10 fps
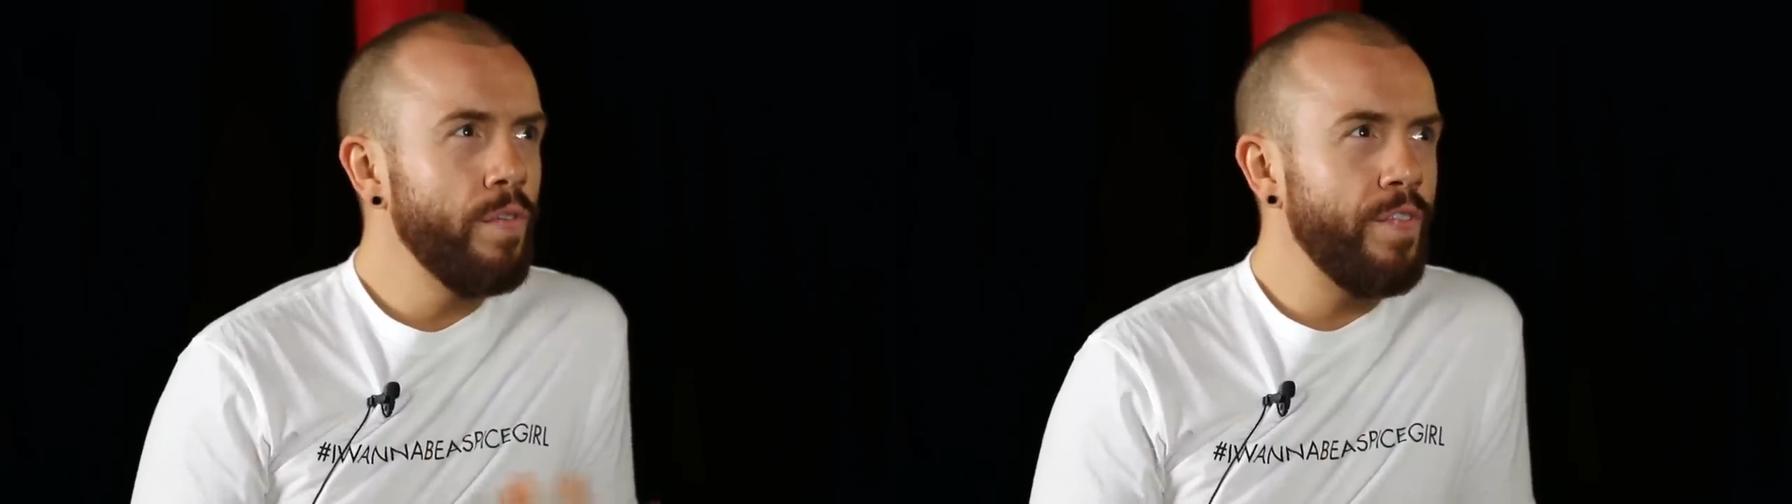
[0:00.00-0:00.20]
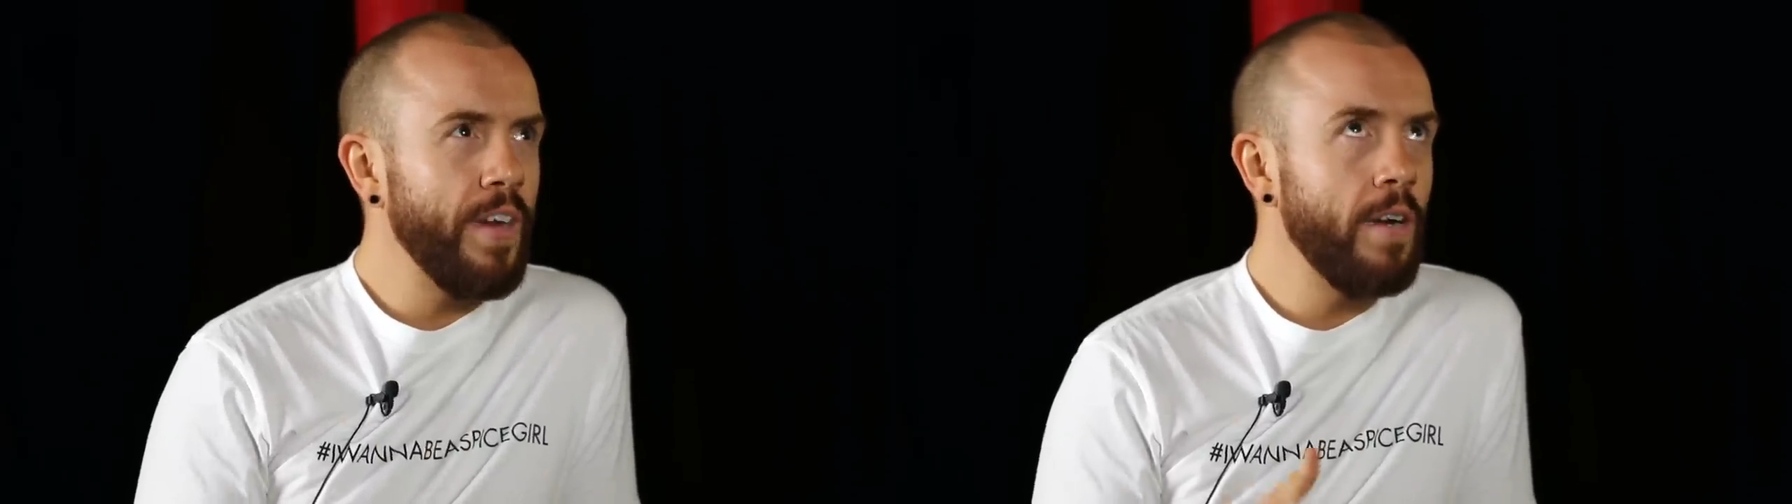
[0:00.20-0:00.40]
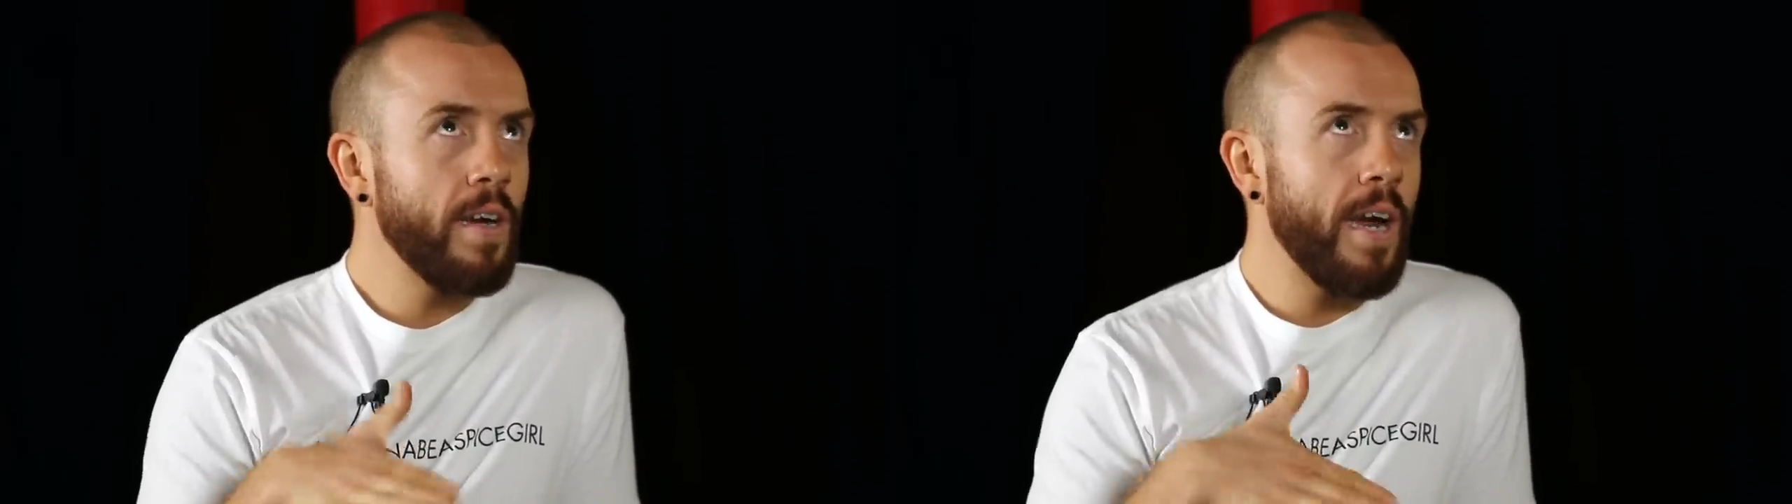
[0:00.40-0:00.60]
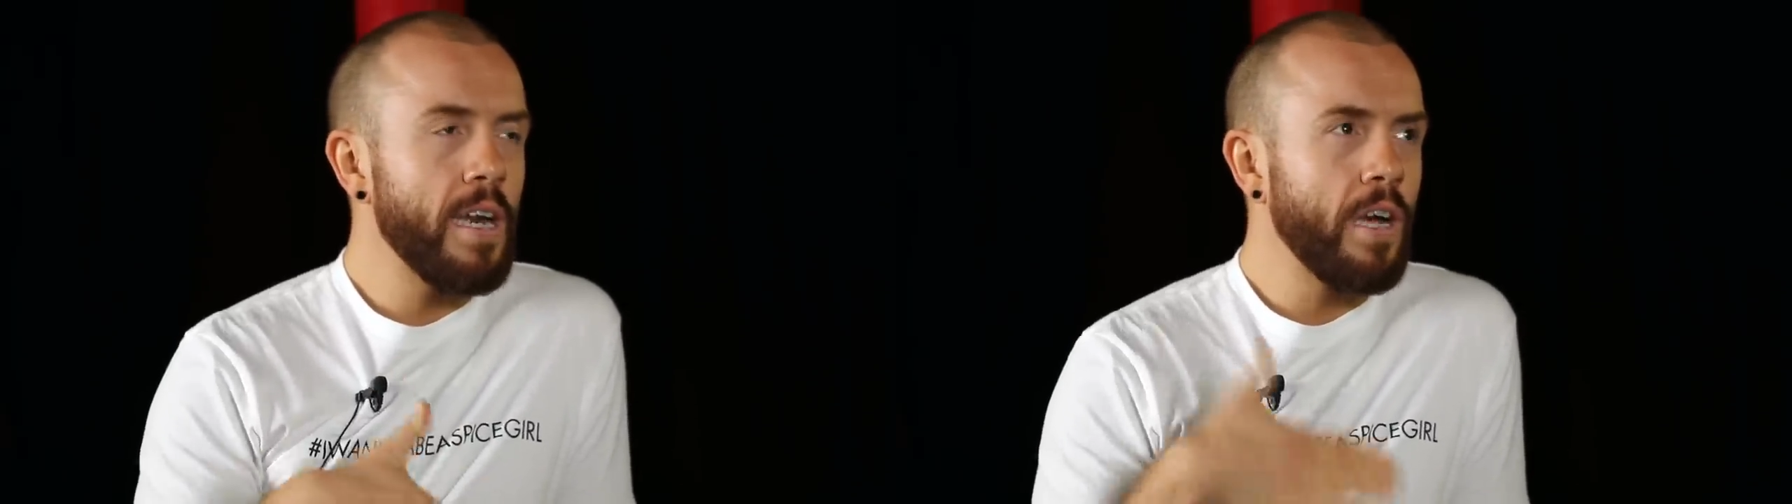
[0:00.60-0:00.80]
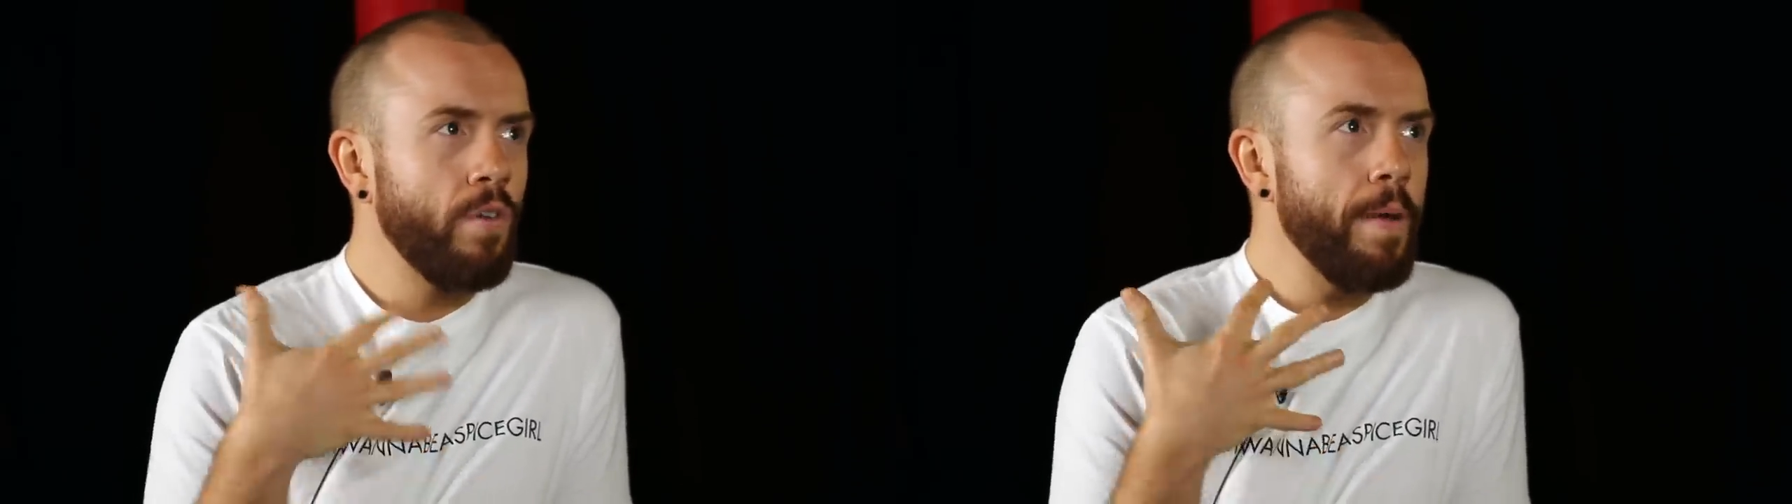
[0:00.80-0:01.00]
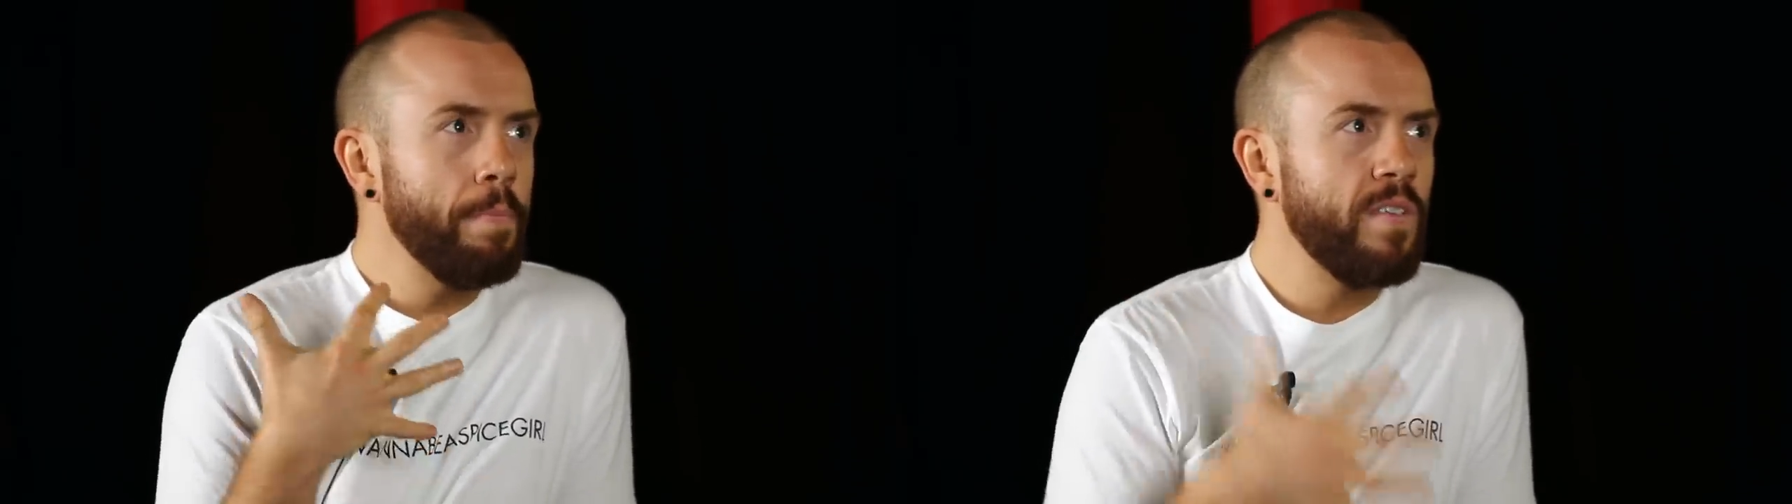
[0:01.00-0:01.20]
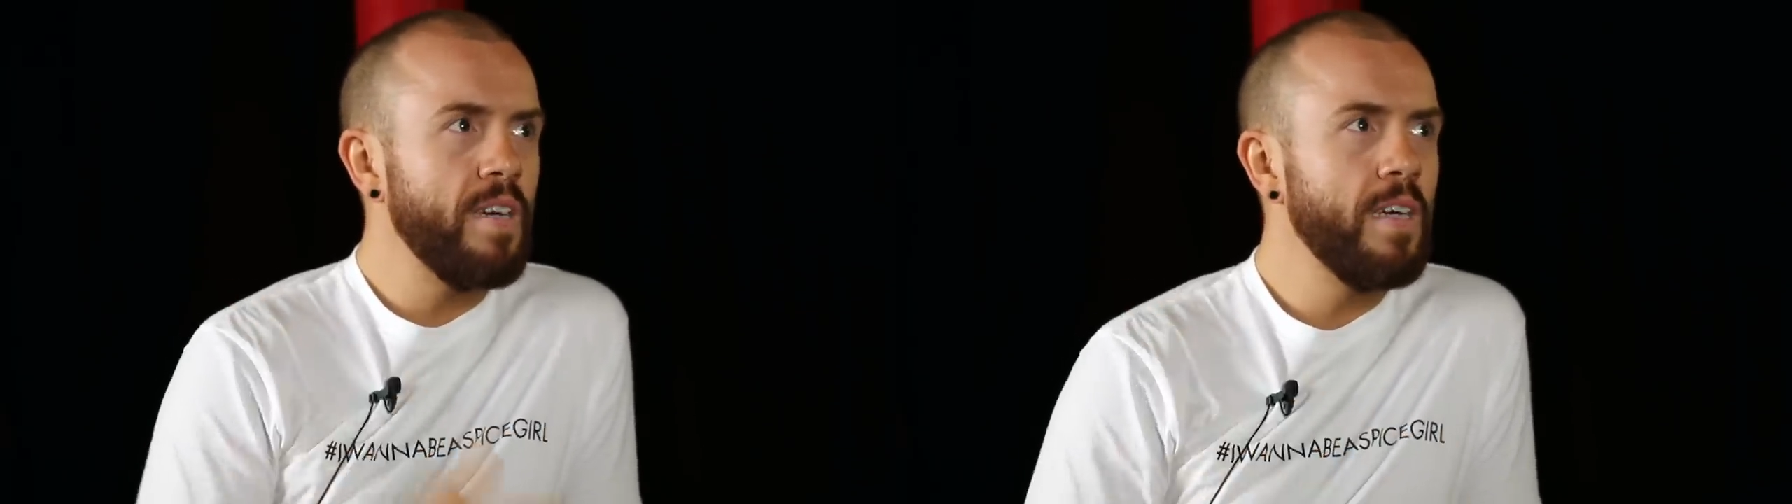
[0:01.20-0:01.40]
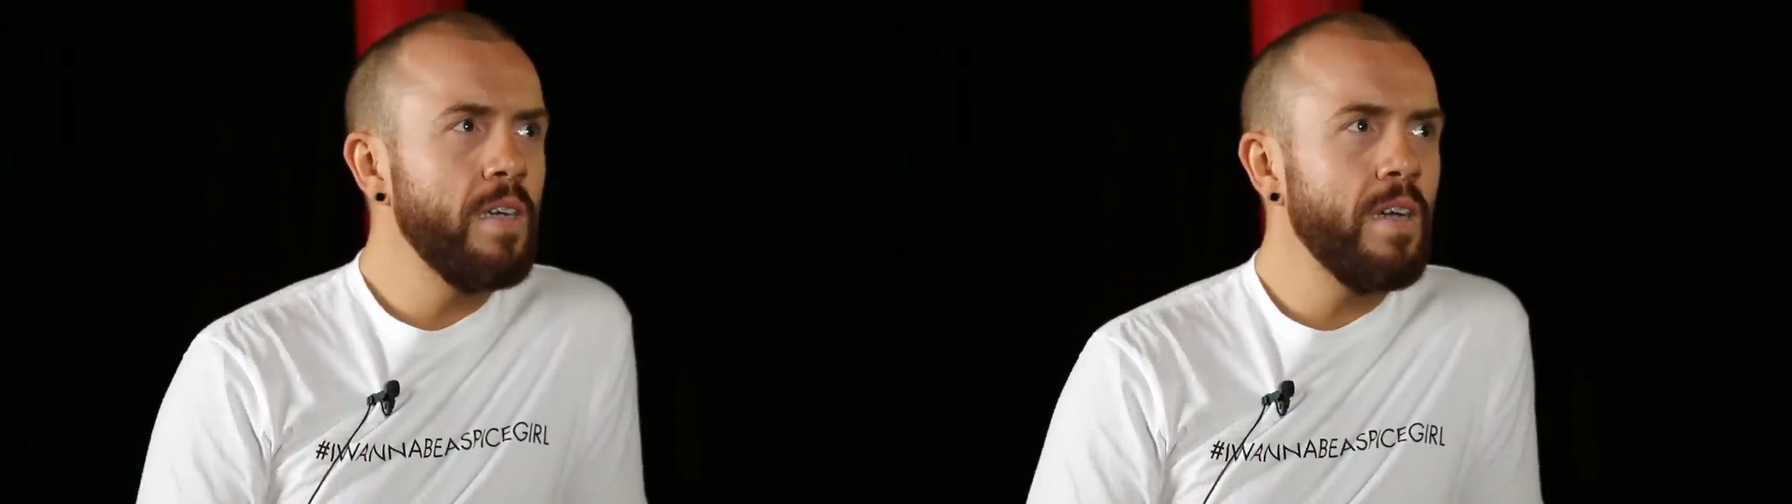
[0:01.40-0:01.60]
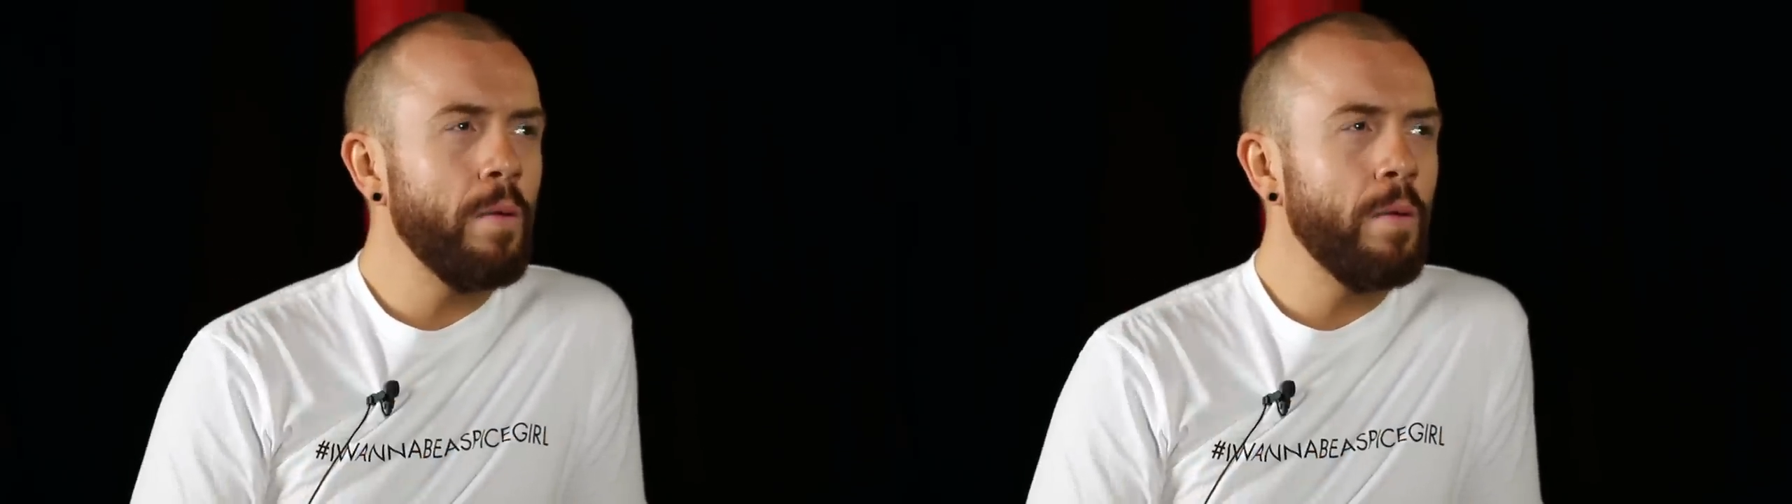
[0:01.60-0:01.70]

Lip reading: fear kind of creeps in,